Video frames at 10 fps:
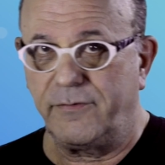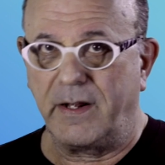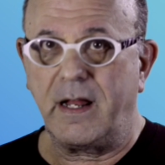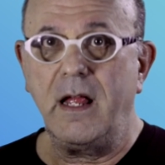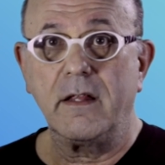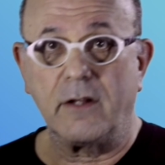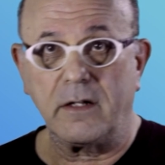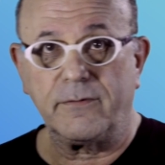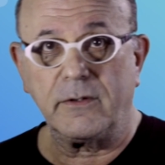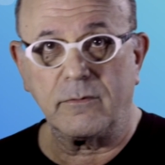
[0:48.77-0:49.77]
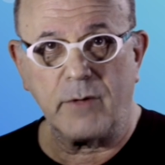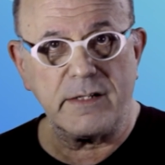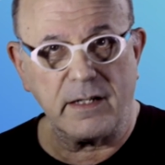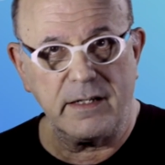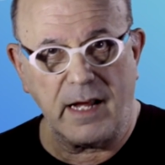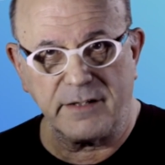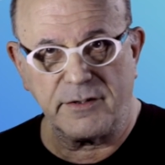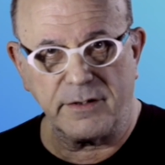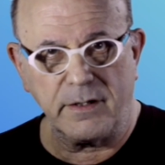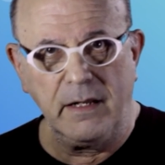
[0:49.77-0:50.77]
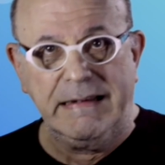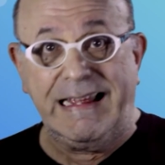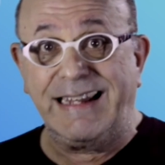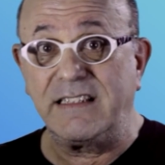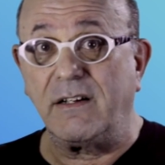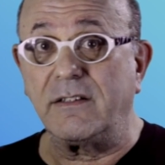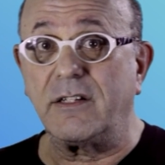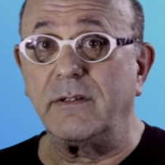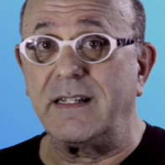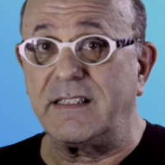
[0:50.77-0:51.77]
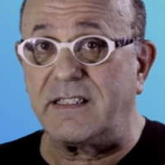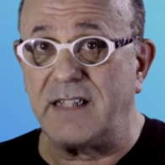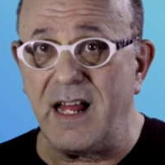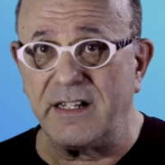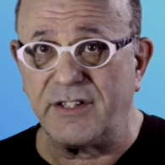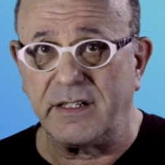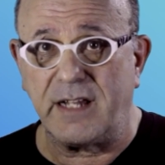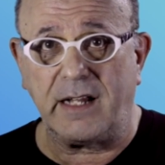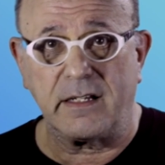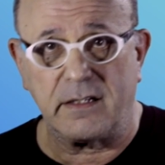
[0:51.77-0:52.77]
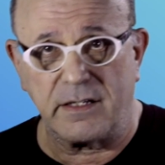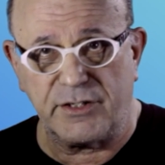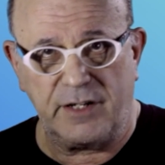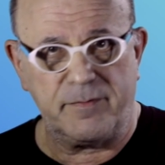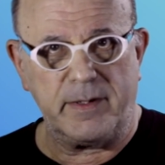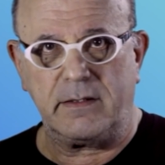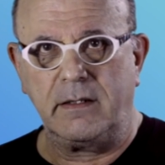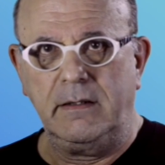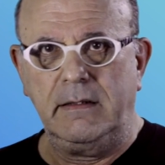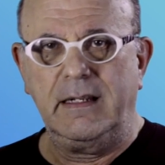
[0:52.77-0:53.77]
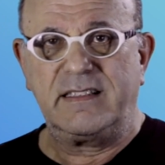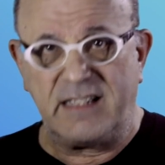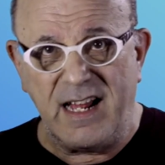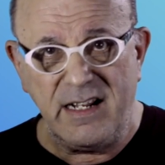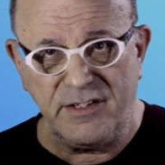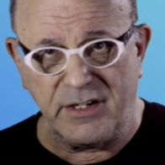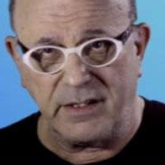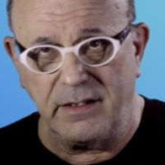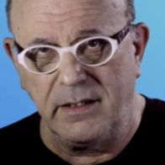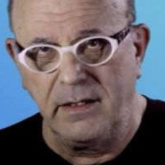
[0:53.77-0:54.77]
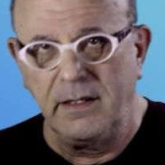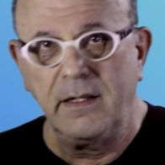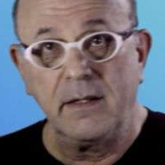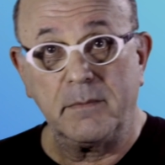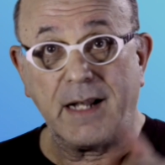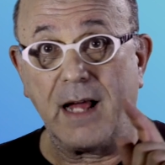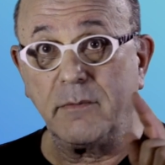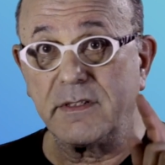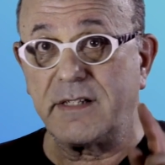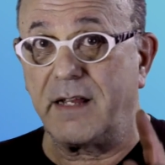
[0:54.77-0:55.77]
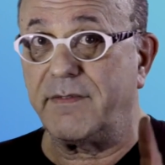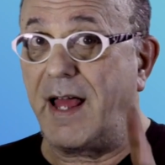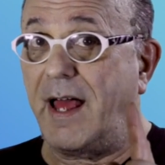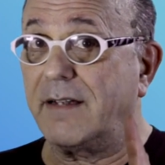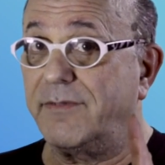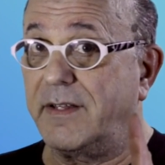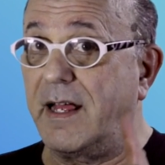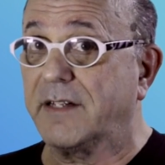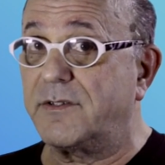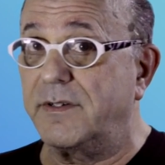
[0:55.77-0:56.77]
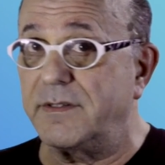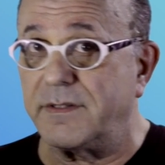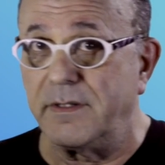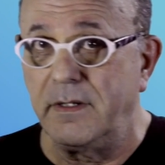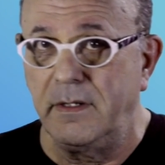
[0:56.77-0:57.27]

It's funny, thoughtful, richly textured, and it's also an astonishing technical achievement. Astonishing! But I will save that for the extras.